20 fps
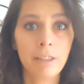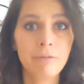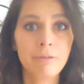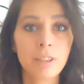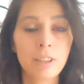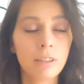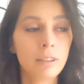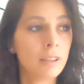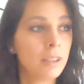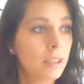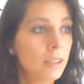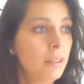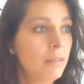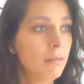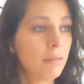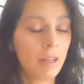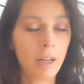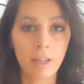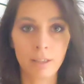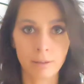
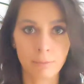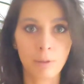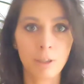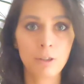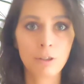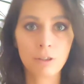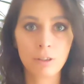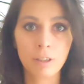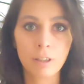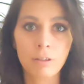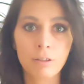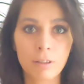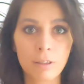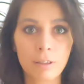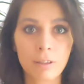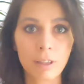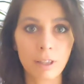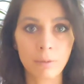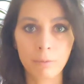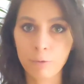definitely as much as there is
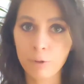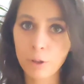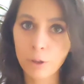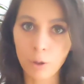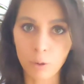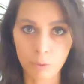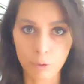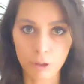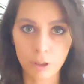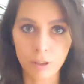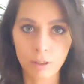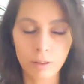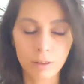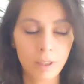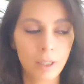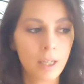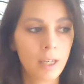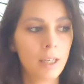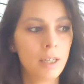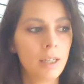a time for coaching.
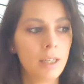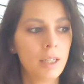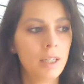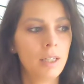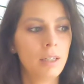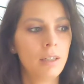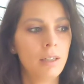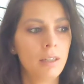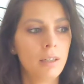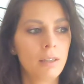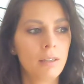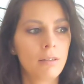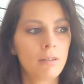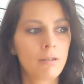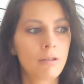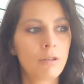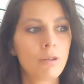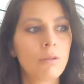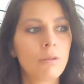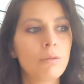
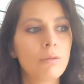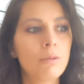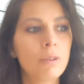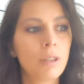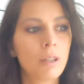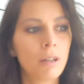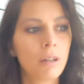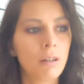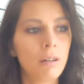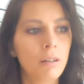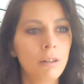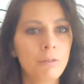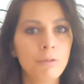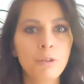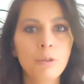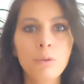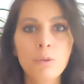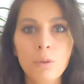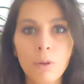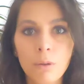So a
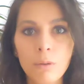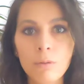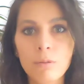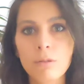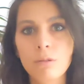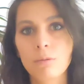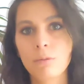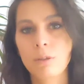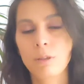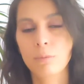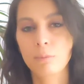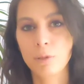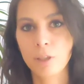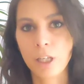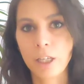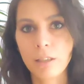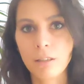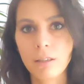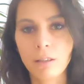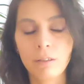few goals or
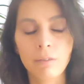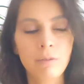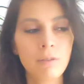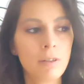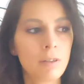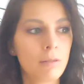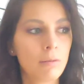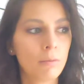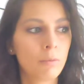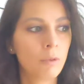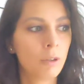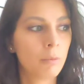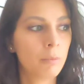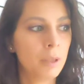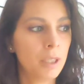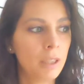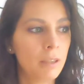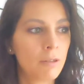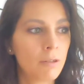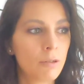objectives would
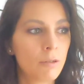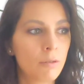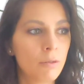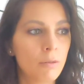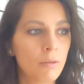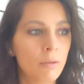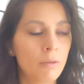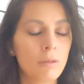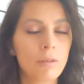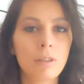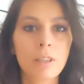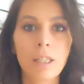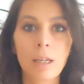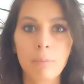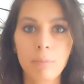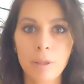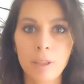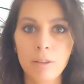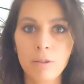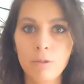be to
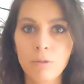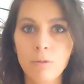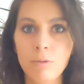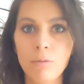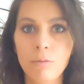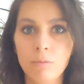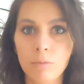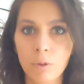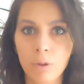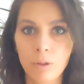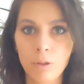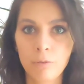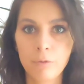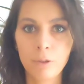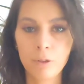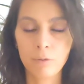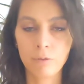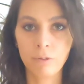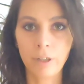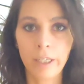tap into more of
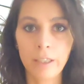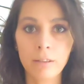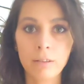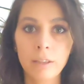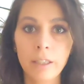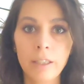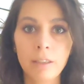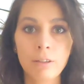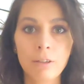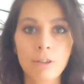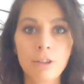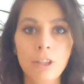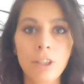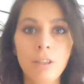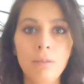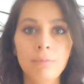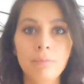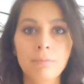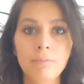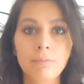your vital
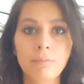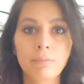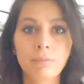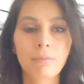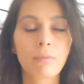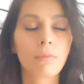energy.